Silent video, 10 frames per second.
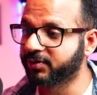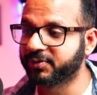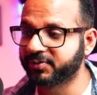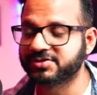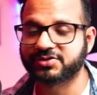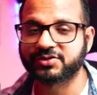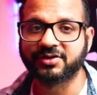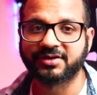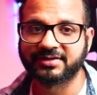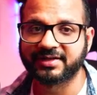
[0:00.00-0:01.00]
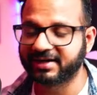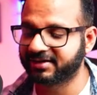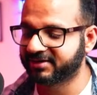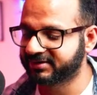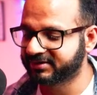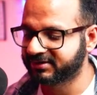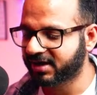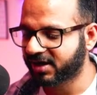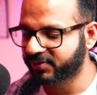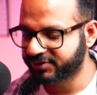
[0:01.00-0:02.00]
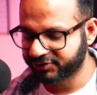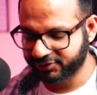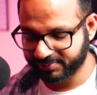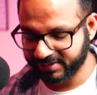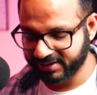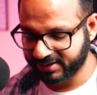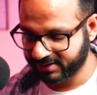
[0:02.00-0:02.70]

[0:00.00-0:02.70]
to installer, that's how it should be.